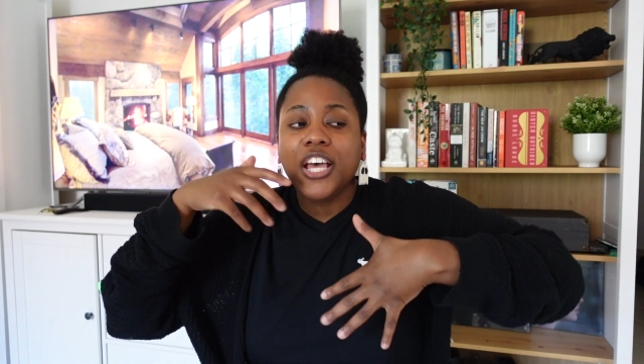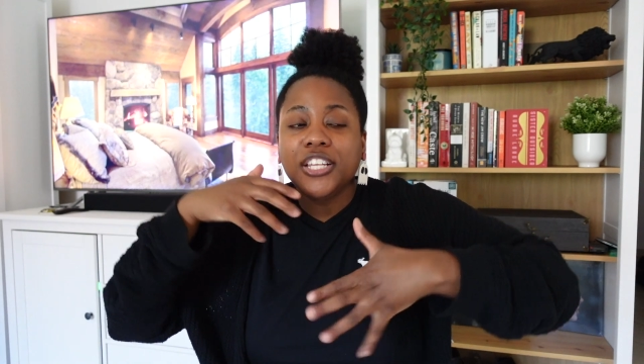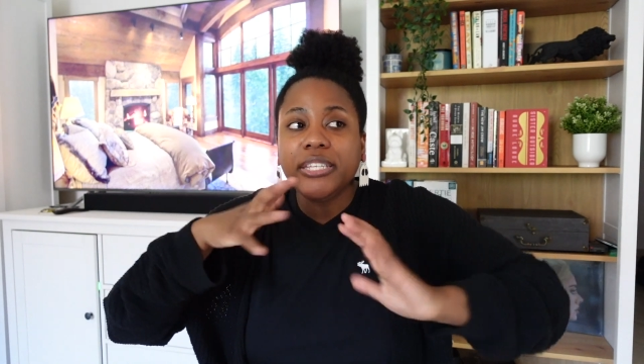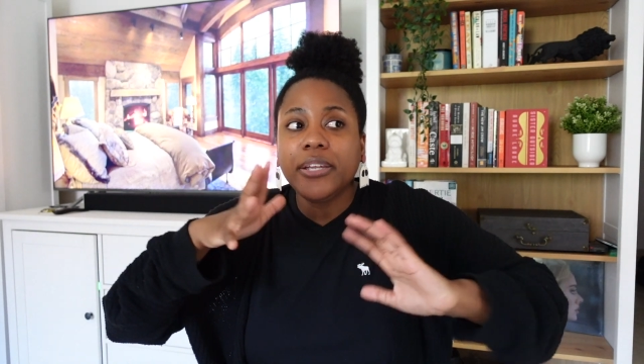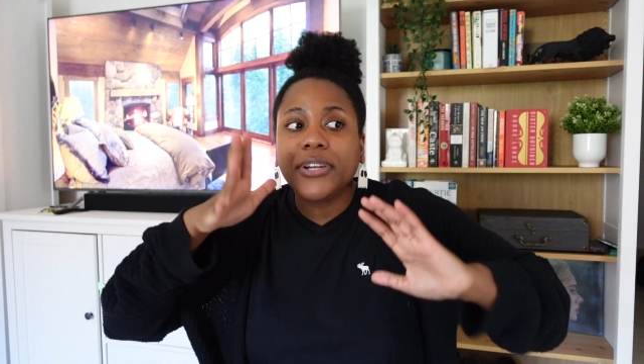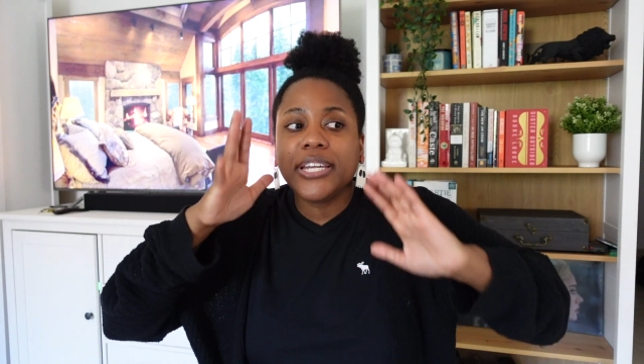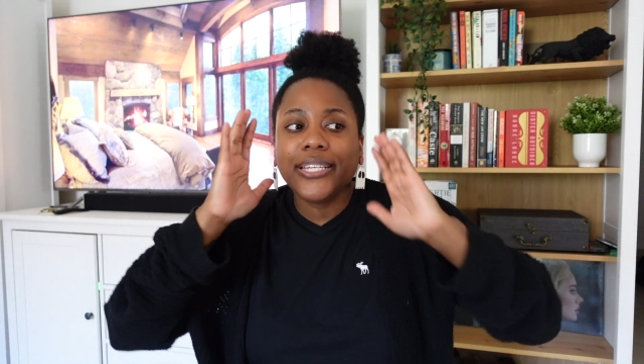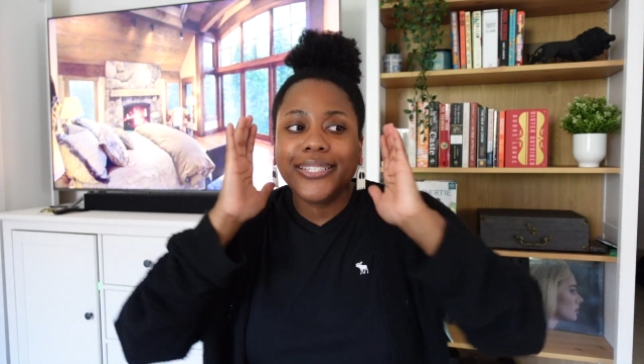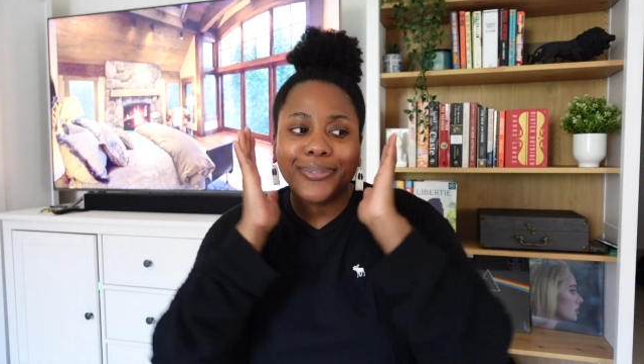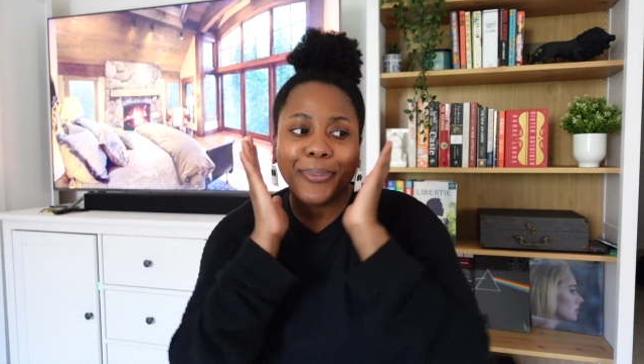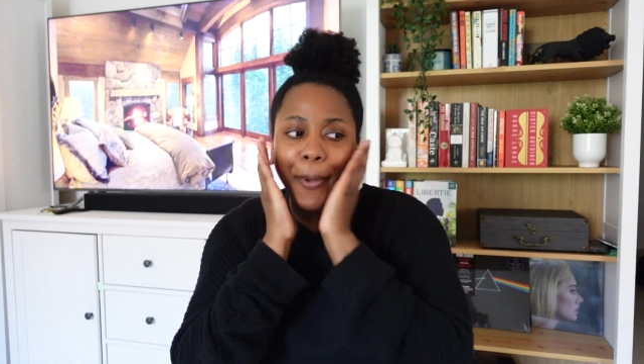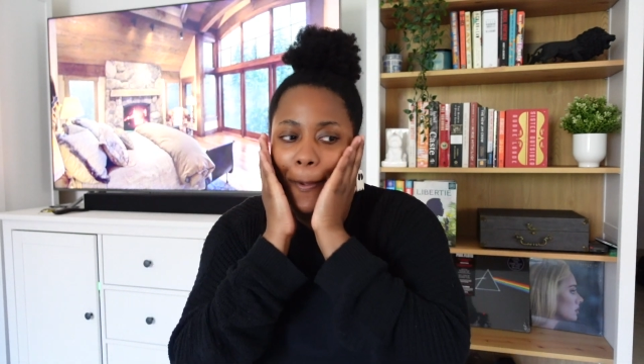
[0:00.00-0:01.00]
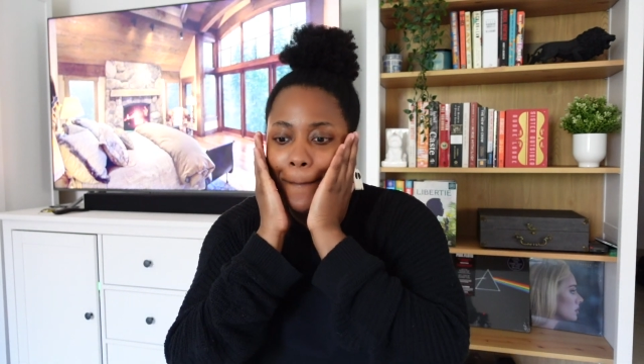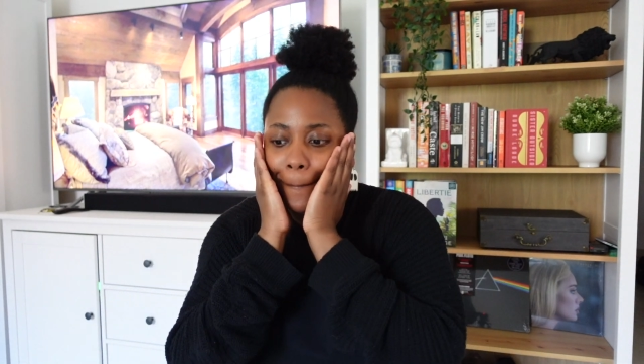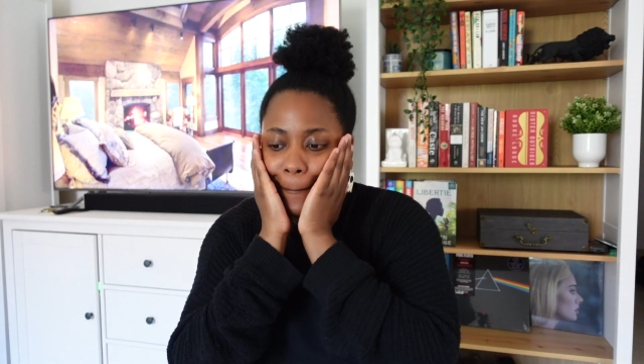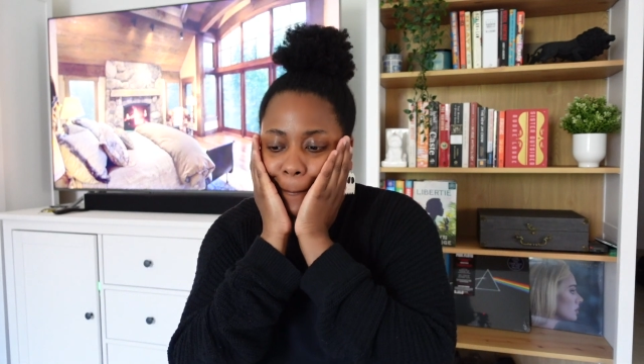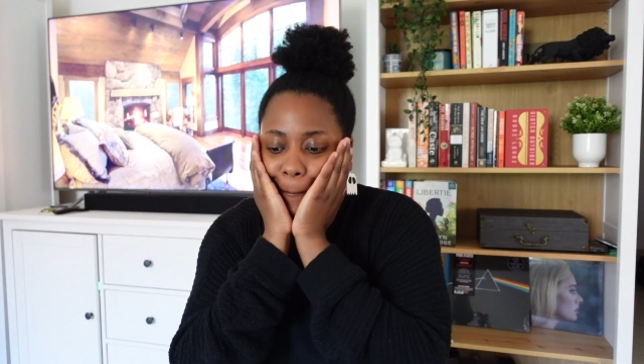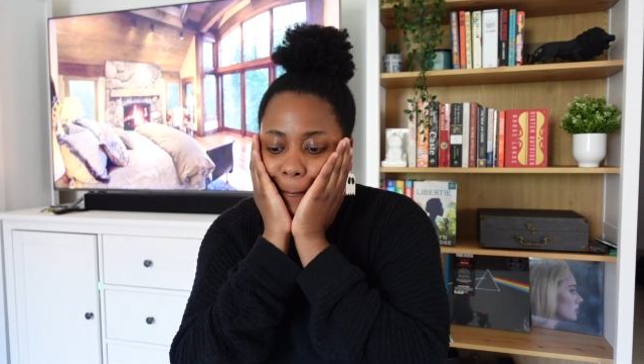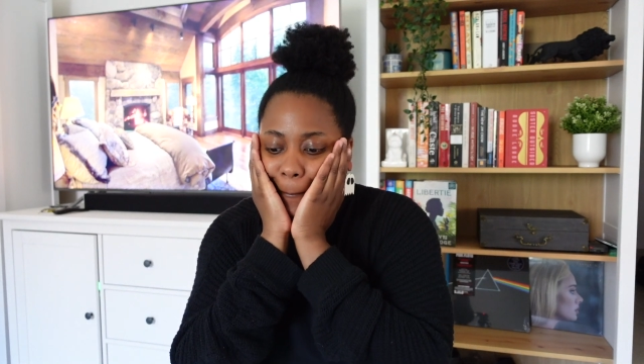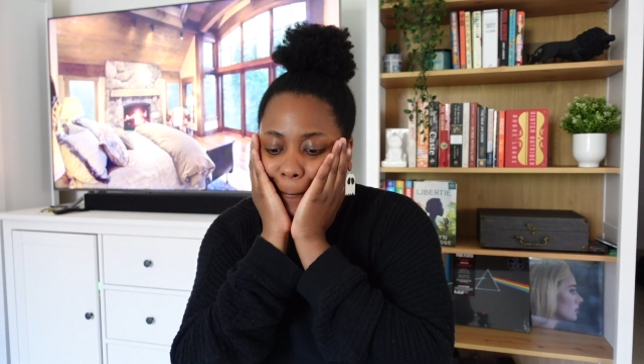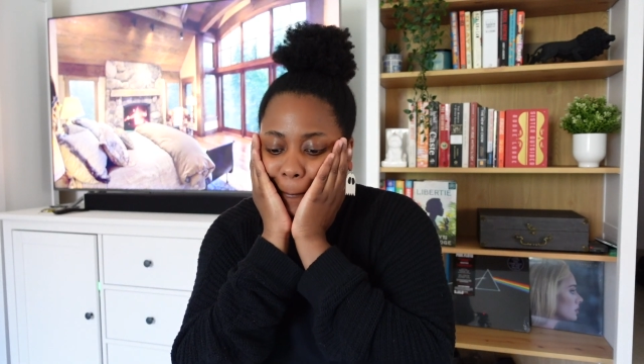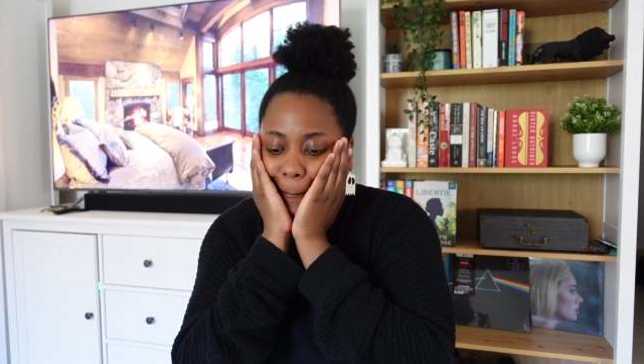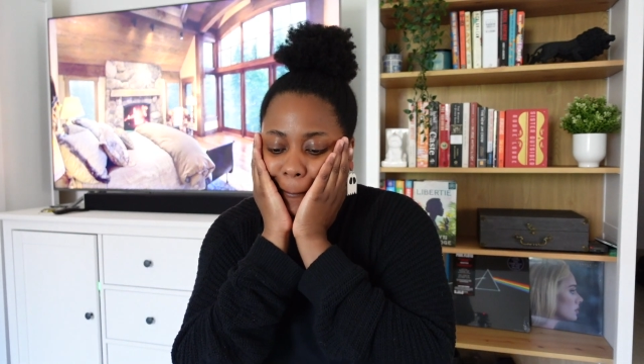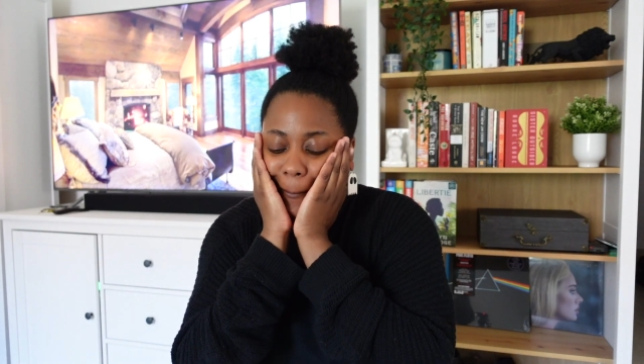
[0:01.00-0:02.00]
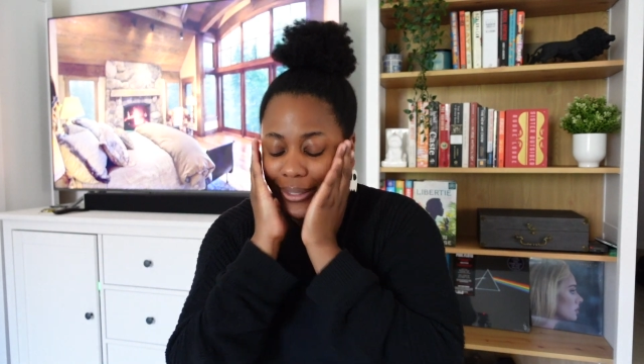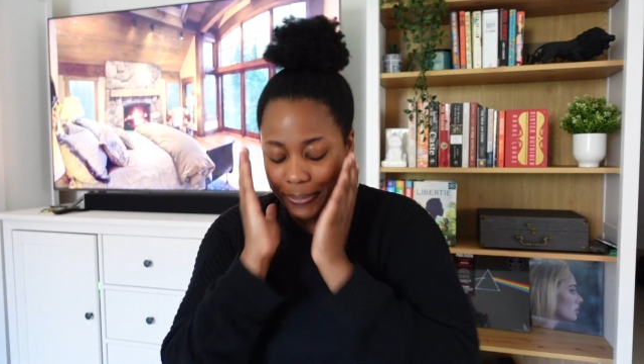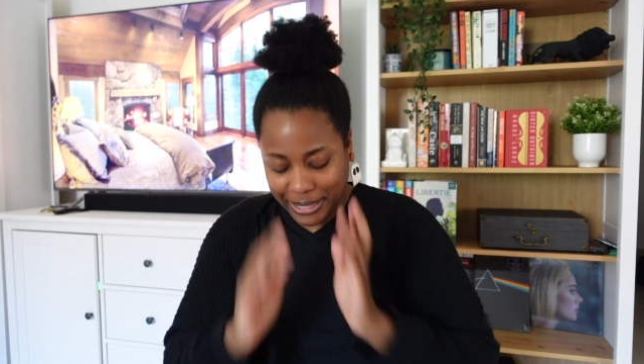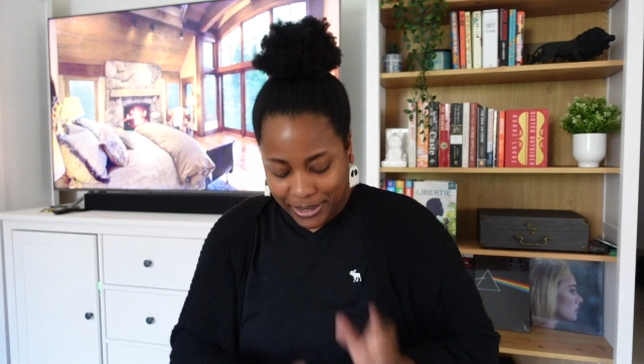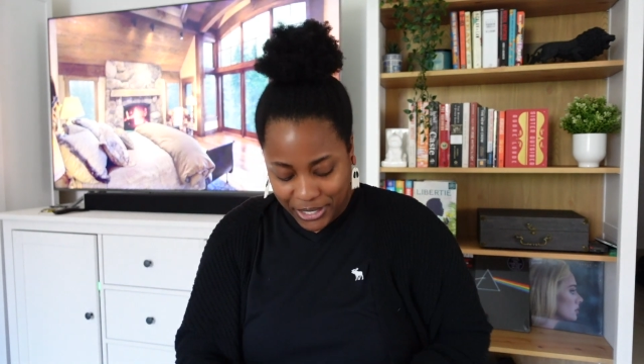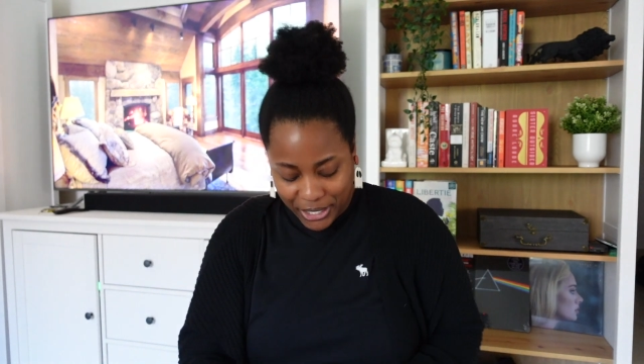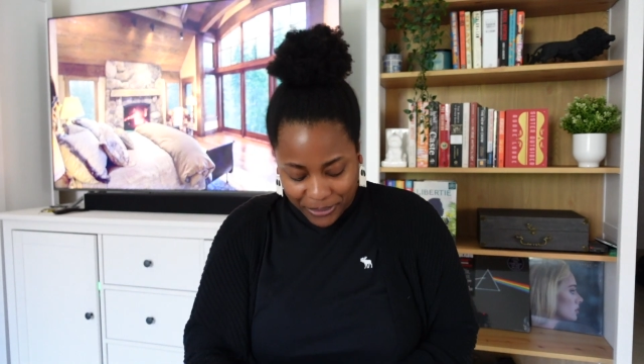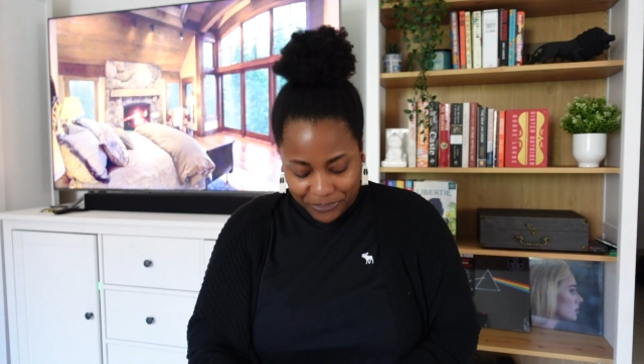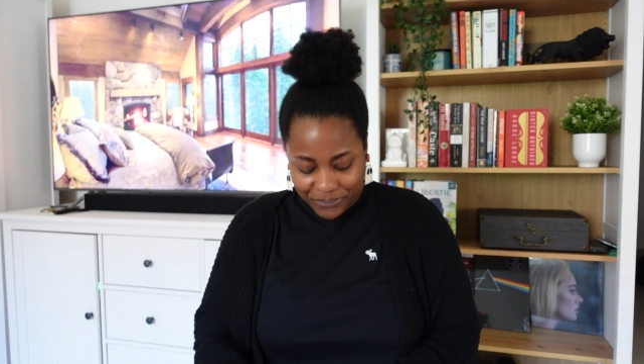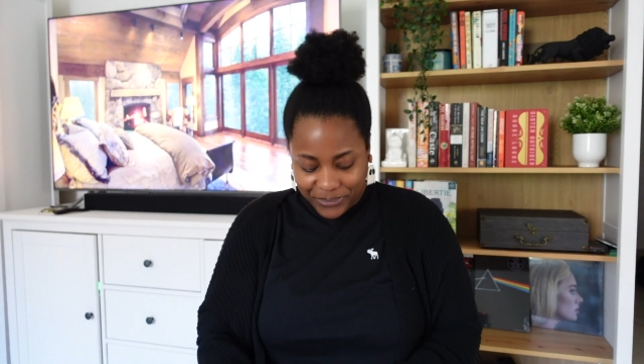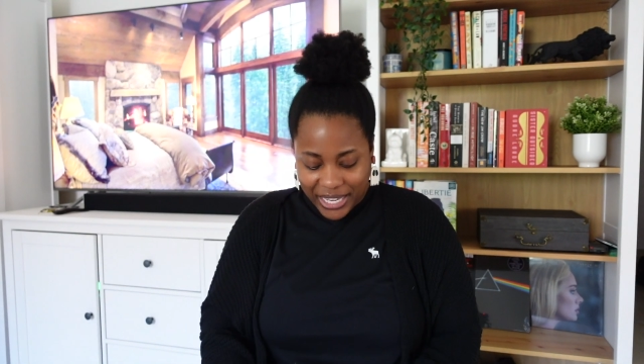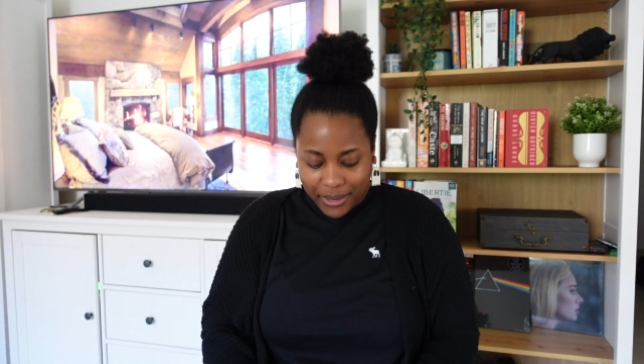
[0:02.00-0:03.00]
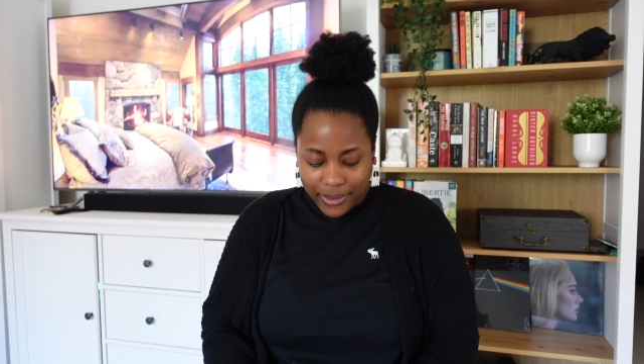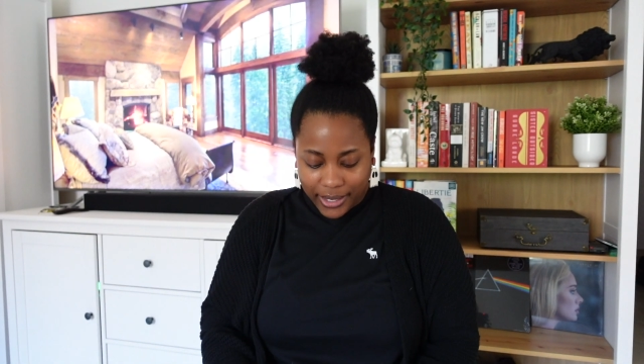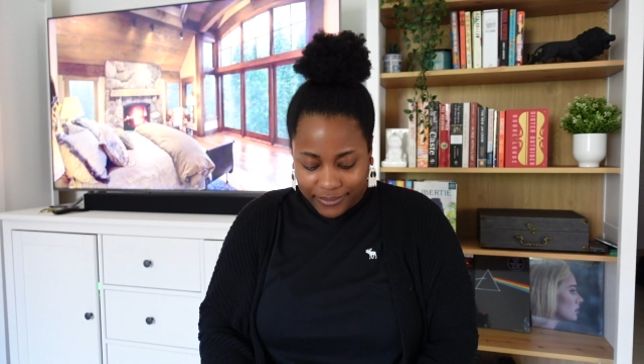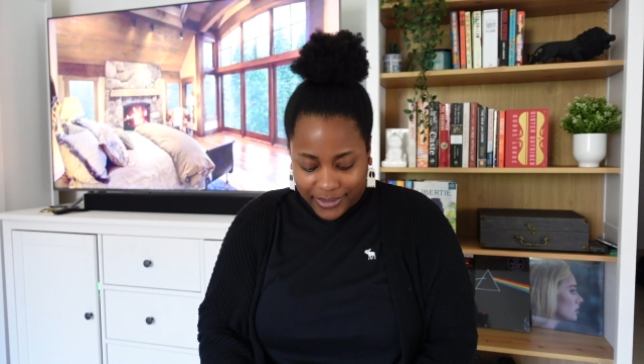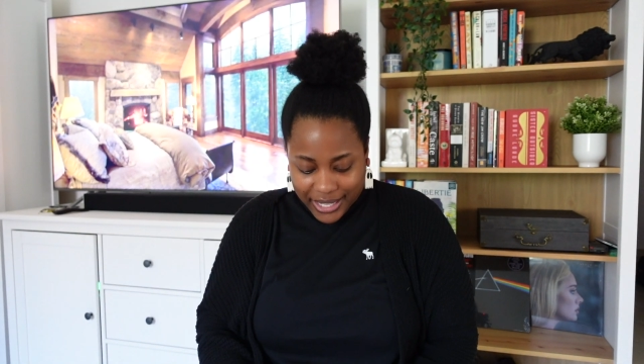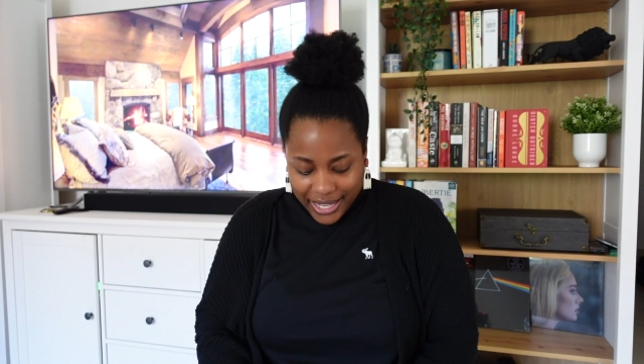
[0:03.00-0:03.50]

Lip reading: series. But, you know, anyway.